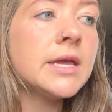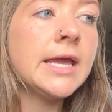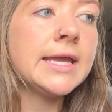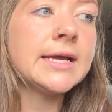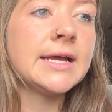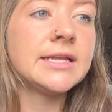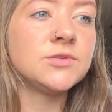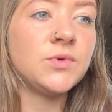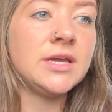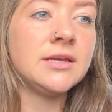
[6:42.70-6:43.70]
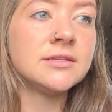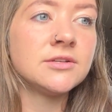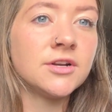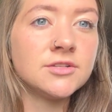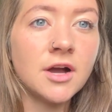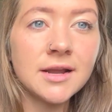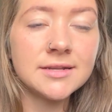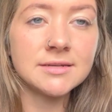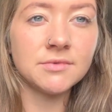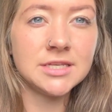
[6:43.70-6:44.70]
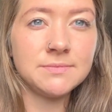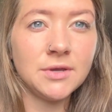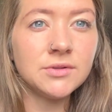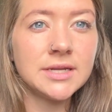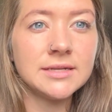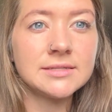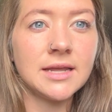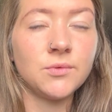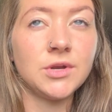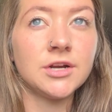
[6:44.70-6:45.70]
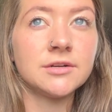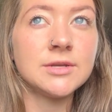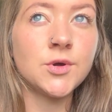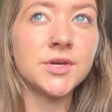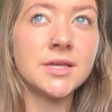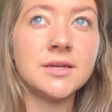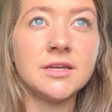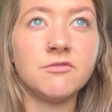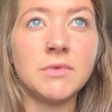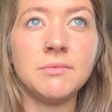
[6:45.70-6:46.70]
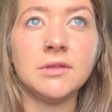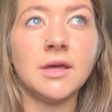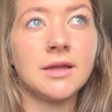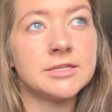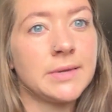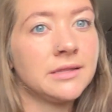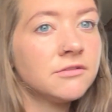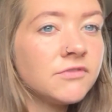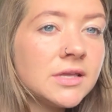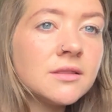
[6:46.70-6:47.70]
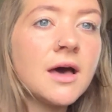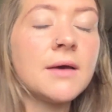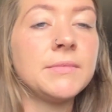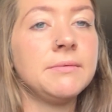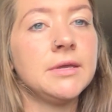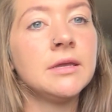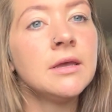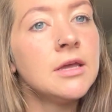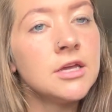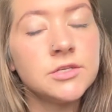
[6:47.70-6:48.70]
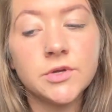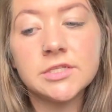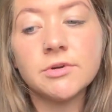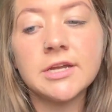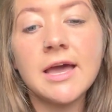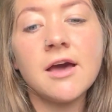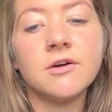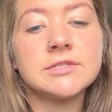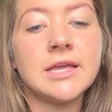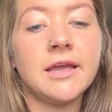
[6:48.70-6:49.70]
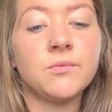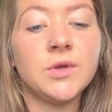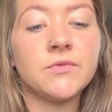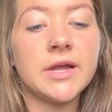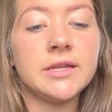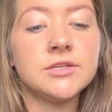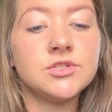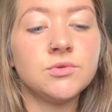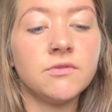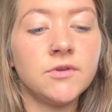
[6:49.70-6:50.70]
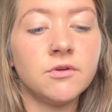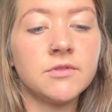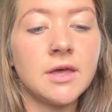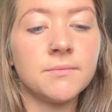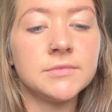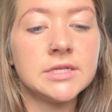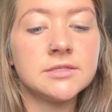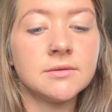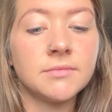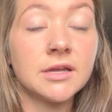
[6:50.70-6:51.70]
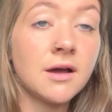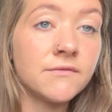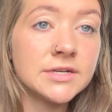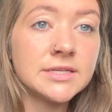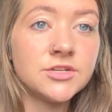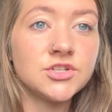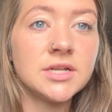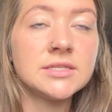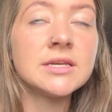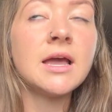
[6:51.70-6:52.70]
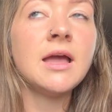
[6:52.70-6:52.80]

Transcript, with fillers: And we started talking to some of these buildings, and we were talking about the idea of maybe like expanding the feedlot, maybe doing some more cows. And we ran into a few of them, did some like conversations,